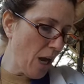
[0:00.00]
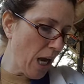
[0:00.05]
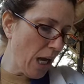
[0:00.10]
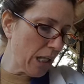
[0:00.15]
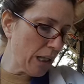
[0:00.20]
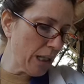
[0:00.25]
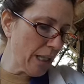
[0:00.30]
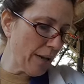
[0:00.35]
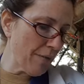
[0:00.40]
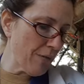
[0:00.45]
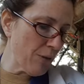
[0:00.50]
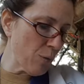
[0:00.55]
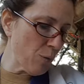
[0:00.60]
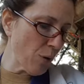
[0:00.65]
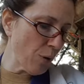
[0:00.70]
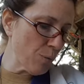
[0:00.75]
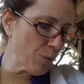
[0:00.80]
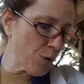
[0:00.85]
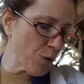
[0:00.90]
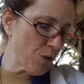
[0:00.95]
11
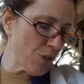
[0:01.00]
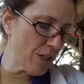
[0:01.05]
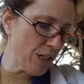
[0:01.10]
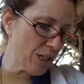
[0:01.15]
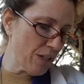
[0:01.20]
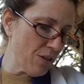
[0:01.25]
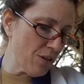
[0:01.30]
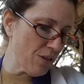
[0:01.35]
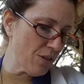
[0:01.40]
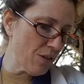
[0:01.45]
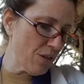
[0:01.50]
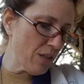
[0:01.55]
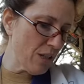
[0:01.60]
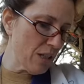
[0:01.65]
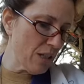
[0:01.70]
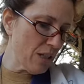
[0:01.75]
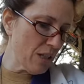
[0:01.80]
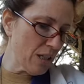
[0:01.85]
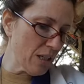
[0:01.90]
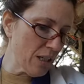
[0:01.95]
ruptured discs,
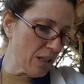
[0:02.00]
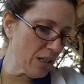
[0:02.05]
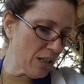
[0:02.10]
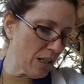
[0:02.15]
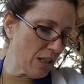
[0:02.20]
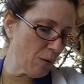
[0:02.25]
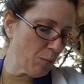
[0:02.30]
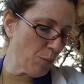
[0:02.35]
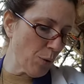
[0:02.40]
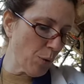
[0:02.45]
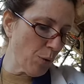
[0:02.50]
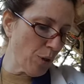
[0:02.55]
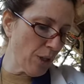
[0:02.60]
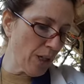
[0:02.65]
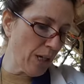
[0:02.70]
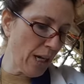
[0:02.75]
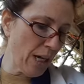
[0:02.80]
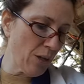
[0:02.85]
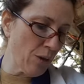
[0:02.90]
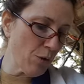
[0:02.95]
16
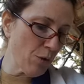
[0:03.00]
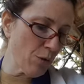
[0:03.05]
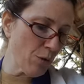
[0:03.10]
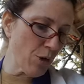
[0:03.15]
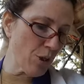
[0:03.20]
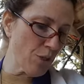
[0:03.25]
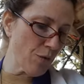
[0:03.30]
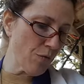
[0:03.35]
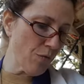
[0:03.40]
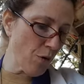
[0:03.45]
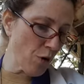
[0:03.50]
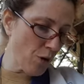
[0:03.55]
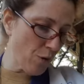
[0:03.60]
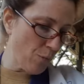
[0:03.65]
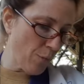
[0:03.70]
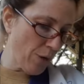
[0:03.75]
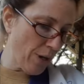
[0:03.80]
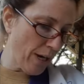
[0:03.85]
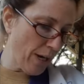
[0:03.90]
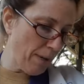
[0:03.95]
broken and or crushed
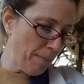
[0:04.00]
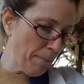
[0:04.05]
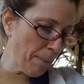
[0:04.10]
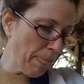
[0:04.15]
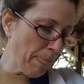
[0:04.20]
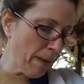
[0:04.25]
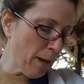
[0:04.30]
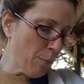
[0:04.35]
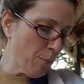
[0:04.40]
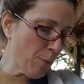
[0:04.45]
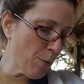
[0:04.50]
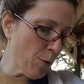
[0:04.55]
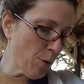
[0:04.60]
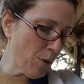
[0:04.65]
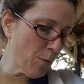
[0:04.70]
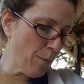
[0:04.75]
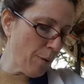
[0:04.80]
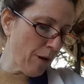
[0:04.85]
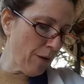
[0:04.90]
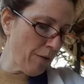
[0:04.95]
vertebrae, a
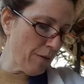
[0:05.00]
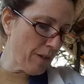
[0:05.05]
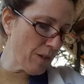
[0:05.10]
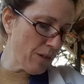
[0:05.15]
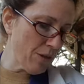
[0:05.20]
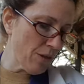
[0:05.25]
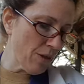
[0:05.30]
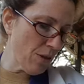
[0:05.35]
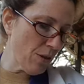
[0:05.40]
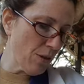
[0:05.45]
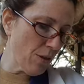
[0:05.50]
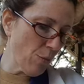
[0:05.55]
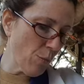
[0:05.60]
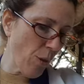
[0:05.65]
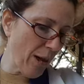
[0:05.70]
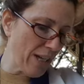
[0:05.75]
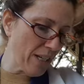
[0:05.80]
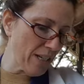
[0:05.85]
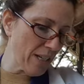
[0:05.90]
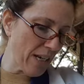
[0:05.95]
broken pelvis, the
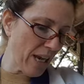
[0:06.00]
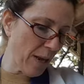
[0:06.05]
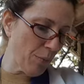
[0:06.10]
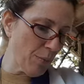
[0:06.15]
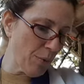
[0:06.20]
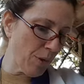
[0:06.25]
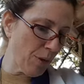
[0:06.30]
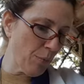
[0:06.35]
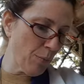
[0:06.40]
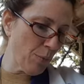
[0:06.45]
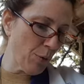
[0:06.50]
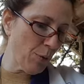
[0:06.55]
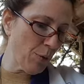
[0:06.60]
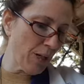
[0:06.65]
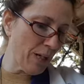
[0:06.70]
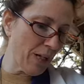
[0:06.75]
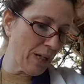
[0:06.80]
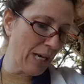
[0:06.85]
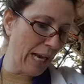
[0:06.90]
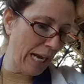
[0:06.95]
right scapula
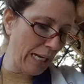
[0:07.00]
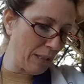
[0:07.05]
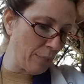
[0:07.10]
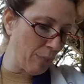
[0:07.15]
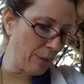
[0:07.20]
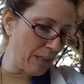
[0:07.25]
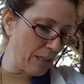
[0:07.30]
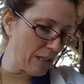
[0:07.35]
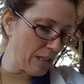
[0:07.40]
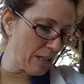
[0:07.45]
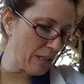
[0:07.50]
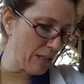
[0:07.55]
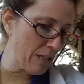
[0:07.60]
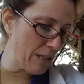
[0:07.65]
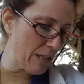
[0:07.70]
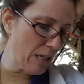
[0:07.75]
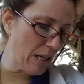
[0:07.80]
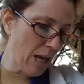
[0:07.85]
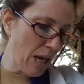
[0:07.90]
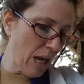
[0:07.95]
broken in 9
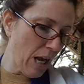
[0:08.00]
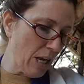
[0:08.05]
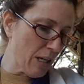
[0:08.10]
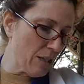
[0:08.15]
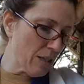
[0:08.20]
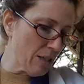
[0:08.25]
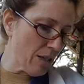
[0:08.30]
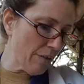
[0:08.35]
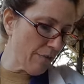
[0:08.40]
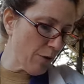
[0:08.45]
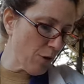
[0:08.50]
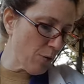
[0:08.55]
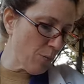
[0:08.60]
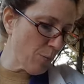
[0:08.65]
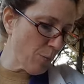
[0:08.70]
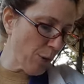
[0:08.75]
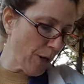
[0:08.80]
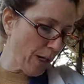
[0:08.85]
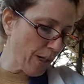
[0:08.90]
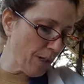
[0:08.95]
pieces, a severed
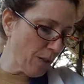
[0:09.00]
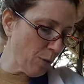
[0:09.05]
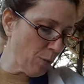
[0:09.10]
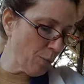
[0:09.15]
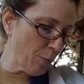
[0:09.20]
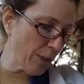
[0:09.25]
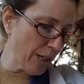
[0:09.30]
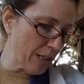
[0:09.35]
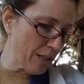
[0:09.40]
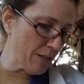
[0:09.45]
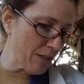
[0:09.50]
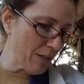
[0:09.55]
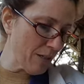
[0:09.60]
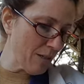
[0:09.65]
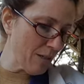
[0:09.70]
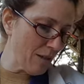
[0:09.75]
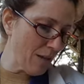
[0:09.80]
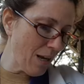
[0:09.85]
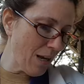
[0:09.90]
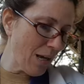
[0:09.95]
brachial
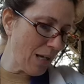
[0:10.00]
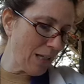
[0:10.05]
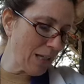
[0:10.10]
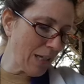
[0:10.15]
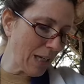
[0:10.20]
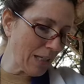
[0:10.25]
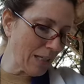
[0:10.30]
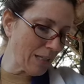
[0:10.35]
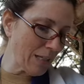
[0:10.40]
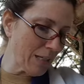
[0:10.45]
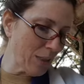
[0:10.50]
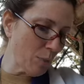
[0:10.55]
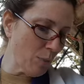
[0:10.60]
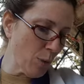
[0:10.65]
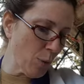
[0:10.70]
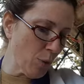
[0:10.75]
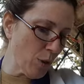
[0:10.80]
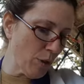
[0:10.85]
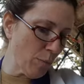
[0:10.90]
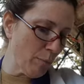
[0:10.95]
plexus, and 19
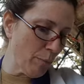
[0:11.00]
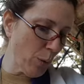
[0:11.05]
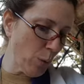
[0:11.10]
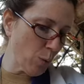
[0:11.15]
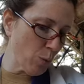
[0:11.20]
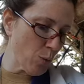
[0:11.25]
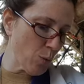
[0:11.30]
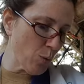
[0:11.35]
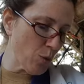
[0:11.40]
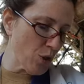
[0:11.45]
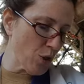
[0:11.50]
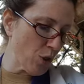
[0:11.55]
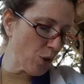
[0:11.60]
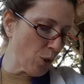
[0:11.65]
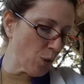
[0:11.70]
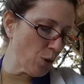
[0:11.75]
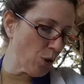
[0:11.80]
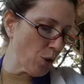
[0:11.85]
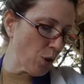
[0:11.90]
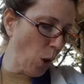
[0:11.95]
broken bones, which
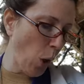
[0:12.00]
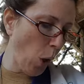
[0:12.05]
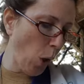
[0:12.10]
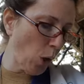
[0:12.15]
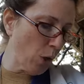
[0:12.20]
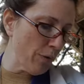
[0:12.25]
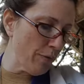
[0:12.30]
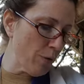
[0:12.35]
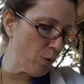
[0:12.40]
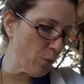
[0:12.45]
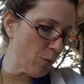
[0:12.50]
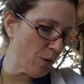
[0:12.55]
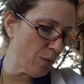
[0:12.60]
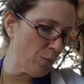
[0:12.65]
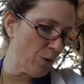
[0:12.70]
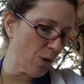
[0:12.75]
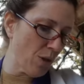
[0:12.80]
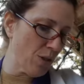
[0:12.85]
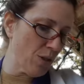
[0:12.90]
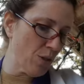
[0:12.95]
included all of the
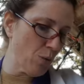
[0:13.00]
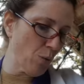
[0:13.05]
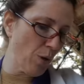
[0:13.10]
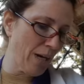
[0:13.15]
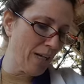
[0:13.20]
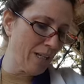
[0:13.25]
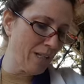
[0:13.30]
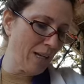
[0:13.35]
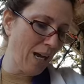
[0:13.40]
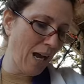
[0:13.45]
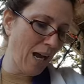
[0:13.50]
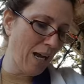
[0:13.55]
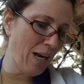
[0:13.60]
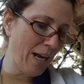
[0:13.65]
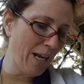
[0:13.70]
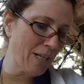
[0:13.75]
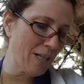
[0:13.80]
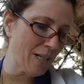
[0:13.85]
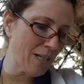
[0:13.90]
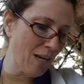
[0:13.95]
ribs on his right side
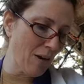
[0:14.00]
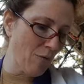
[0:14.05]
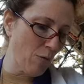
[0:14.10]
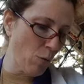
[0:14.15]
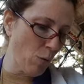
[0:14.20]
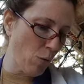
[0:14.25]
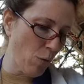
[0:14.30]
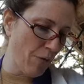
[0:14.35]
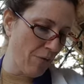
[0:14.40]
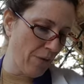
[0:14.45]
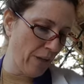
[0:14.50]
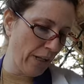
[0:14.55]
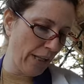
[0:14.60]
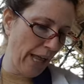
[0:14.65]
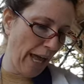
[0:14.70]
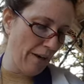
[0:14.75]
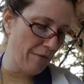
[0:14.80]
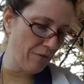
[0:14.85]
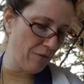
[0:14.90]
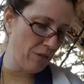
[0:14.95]
and several on the
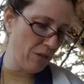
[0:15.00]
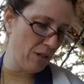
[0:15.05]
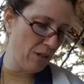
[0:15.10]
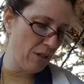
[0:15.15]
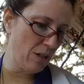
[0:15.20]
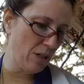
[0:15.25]
left.